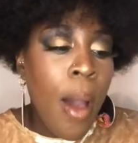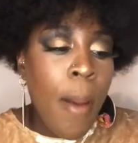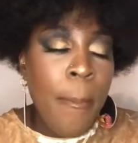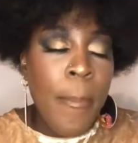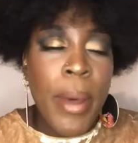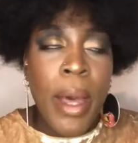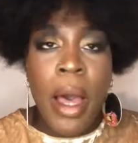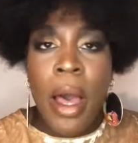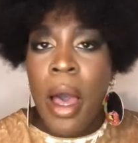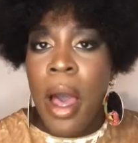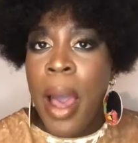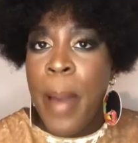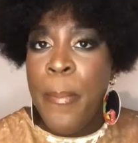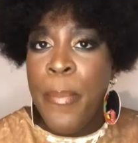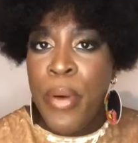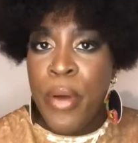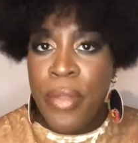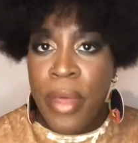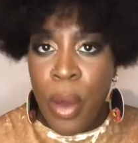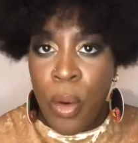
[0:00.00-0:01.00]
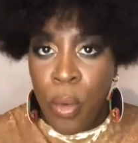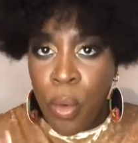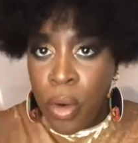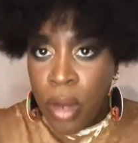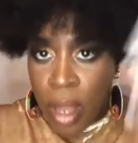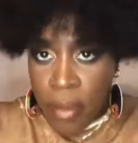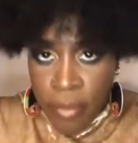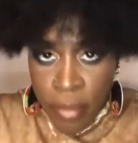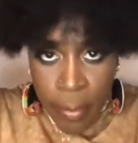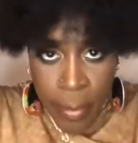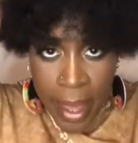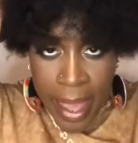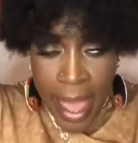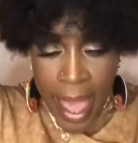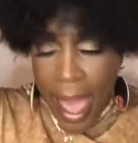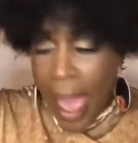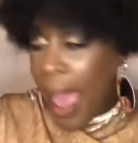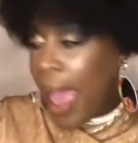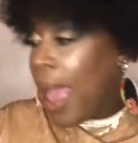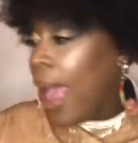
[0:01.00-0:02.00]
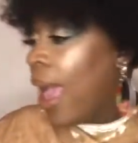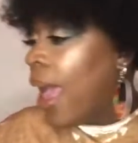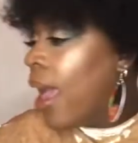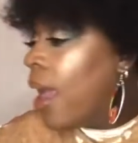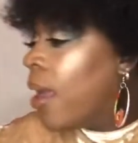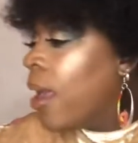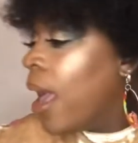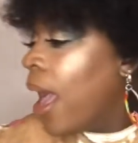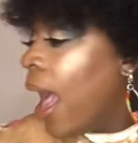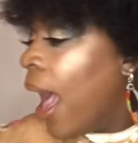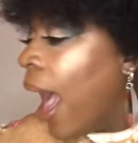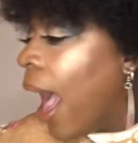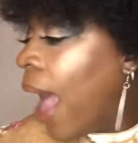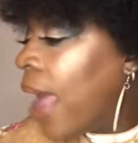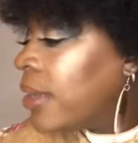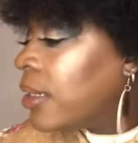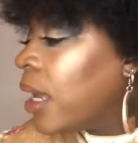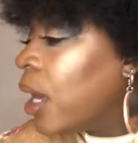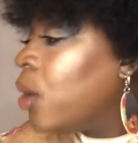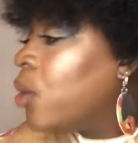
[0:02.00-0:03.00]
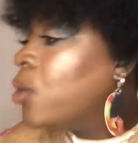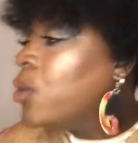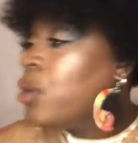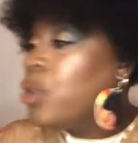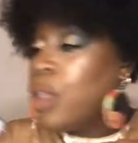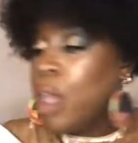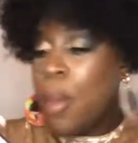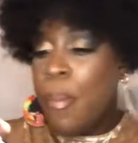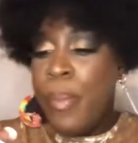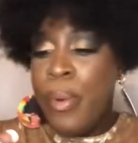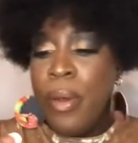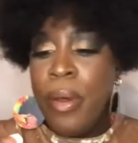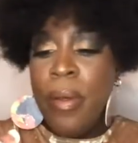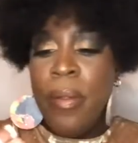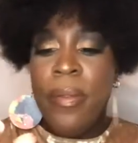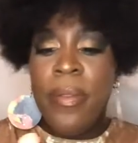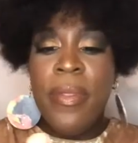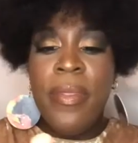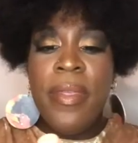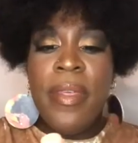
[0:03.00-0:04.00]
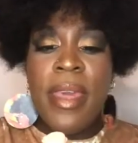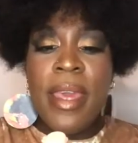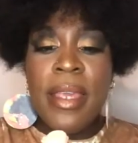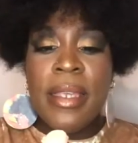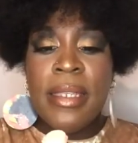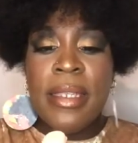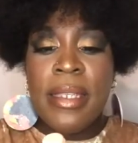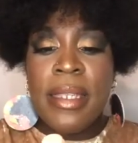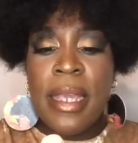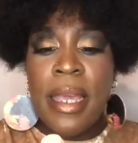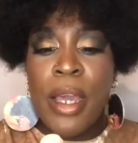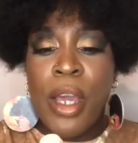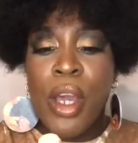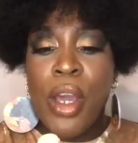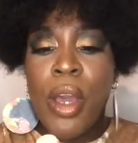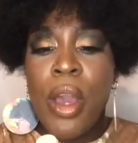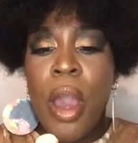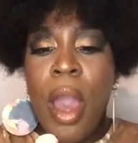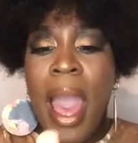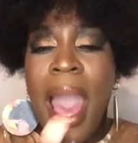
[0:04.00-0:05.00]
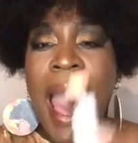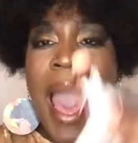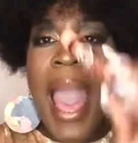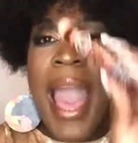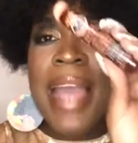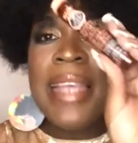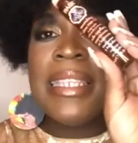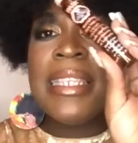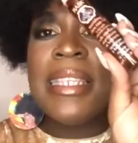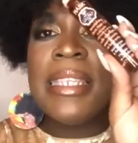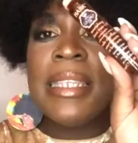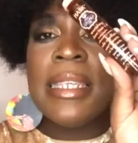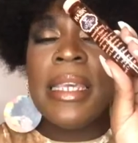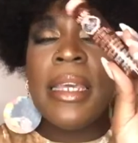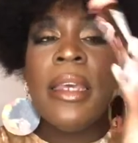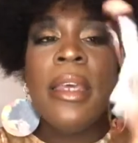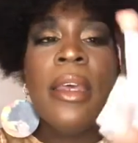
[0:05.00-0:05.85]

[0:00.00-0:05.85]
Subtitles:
but I put that all over my hair and I also put this Hask